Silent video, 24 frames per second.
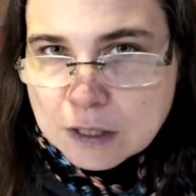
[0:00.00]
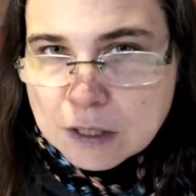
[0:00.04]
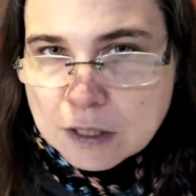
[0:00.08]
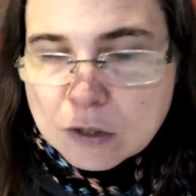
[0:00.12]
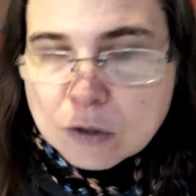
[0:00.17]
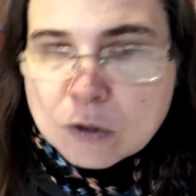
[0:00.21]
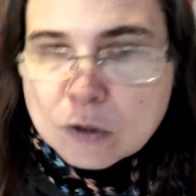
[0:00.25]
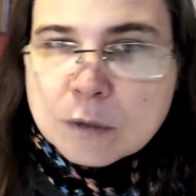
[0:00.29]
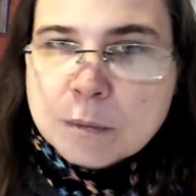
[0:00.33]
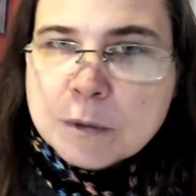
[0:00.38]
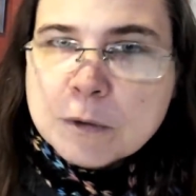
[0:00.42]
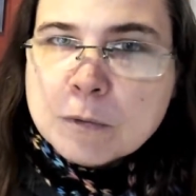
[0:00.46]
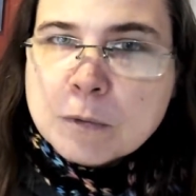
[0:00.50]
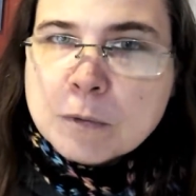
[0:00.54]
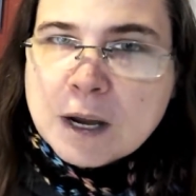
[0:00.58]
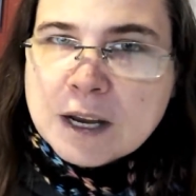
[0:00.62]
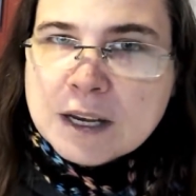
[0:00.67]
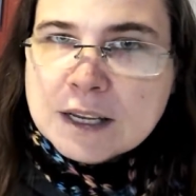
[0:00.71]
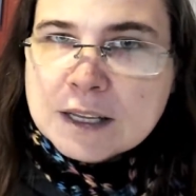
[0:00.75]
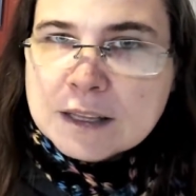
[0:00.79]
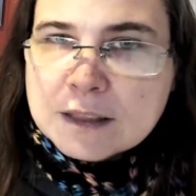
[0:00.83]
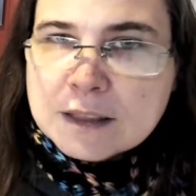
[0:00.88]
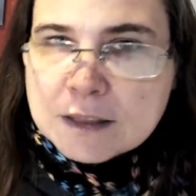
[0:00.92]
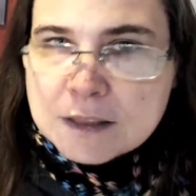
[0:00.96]
who could be
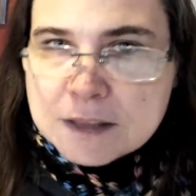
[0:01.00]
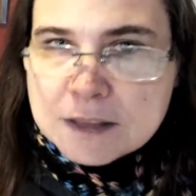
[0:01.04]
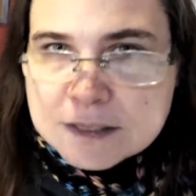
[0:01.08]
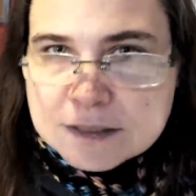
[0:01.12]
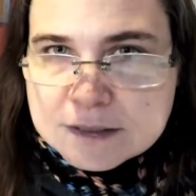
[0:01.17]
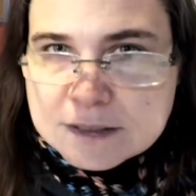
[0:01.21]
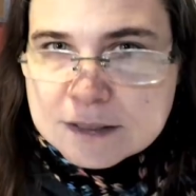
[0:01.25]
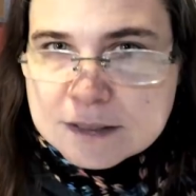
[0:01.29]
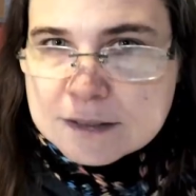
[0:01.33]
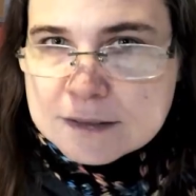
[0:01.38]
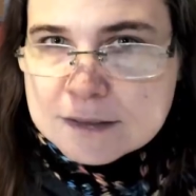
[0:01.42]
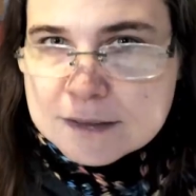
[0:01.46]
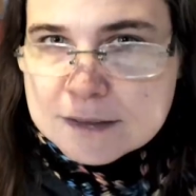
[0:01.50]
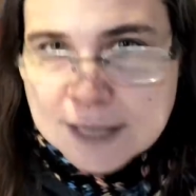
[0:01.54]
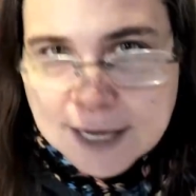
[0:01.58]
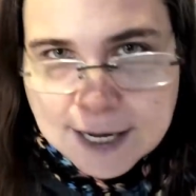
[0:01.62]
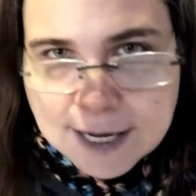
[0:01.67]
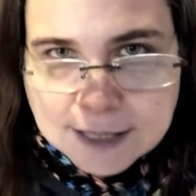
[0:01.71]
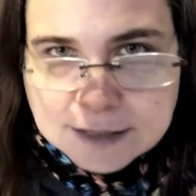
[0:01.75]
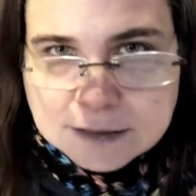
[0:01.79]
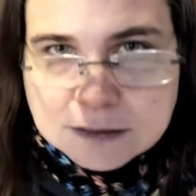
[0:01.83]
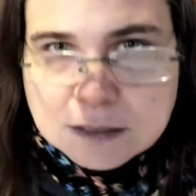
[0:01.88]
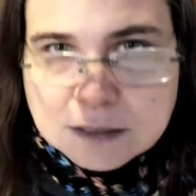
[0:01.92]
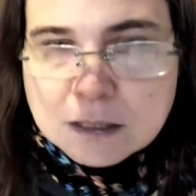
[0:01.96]
writing this
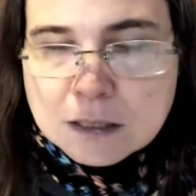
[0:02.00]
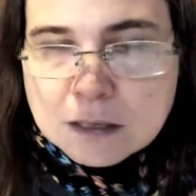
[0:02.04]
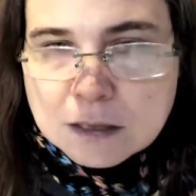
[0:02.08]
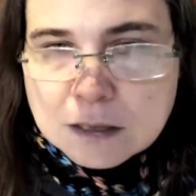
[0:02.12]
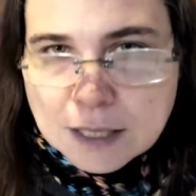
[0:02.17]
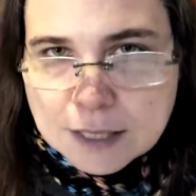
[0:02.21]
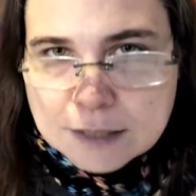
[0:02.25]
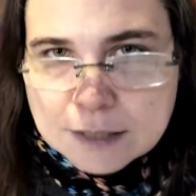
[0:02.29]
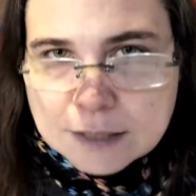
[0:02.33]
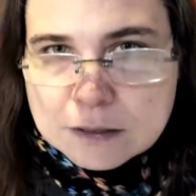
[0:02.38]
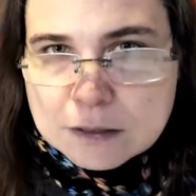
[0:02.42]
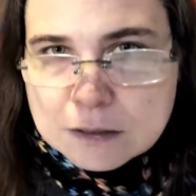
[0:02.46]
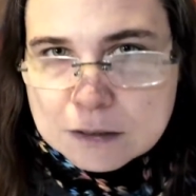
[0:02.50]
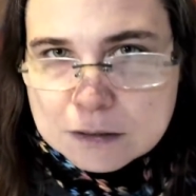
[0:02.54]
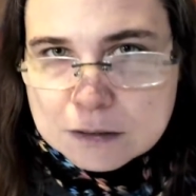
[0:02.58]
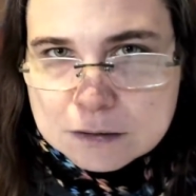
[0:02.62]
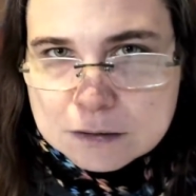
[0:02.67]
exact letter,